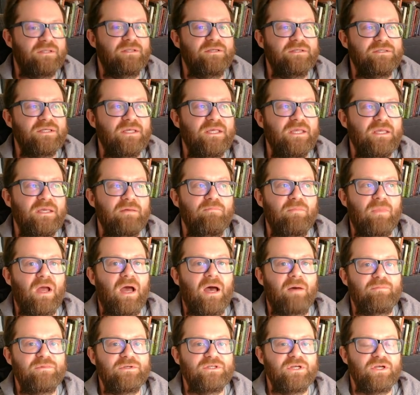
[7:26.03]
the team
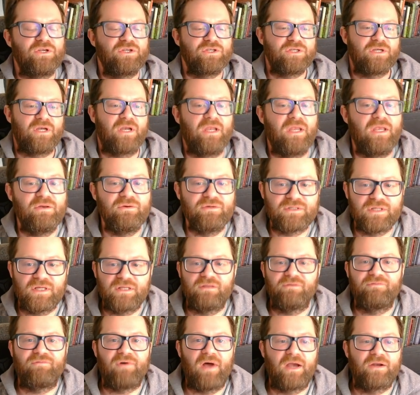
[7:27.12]
competition, and he was like
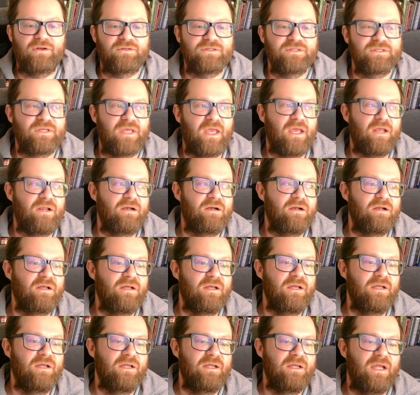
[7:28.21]
the final skater,
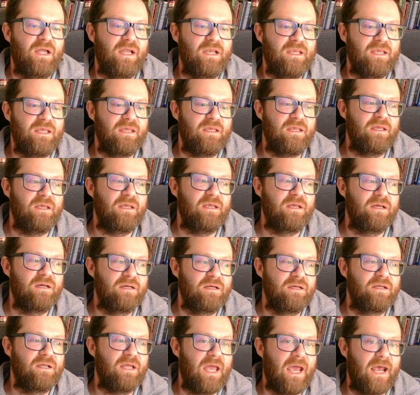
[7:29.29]
and he
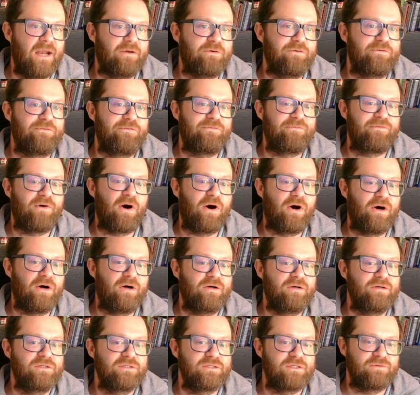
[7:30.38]
had a little
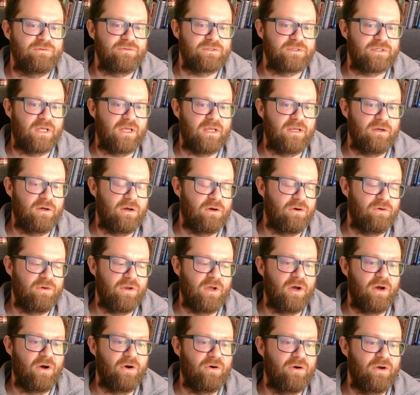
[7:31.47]
fall, so it was like, oh
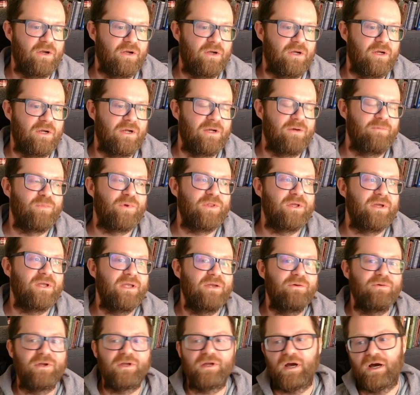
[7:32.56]
no. But then he
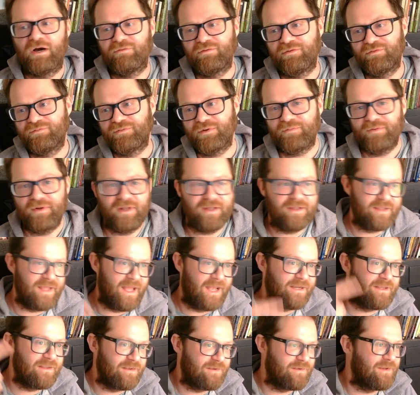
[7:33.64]
recovered from it, and he
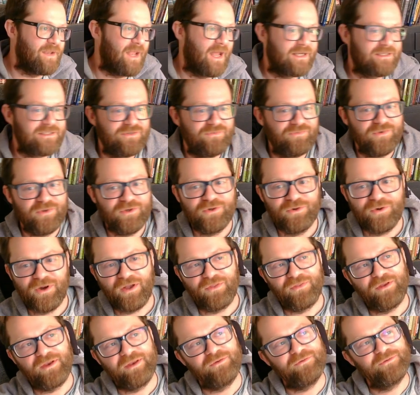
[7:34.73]
landed the next few, and
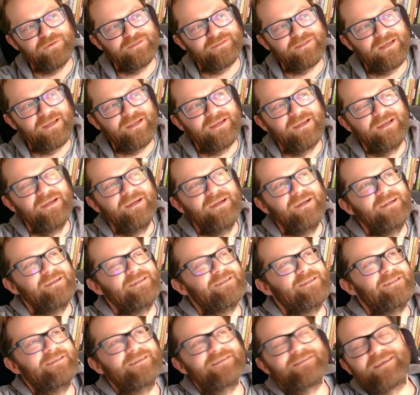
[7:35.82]
then he was like,
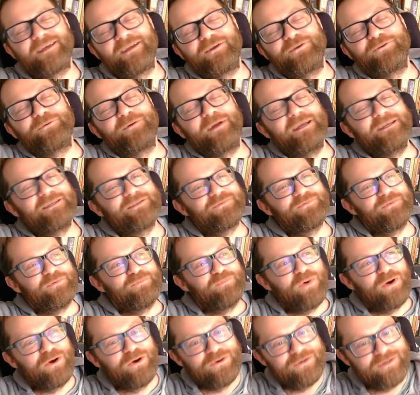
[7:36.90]
did this like graceful
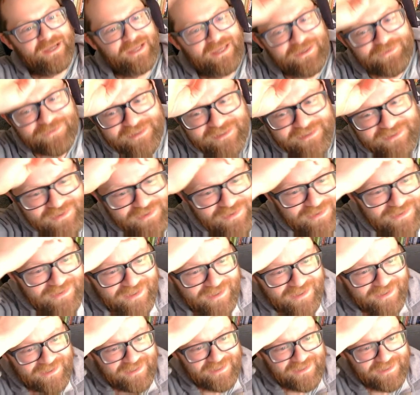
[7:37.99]
pose, like he was still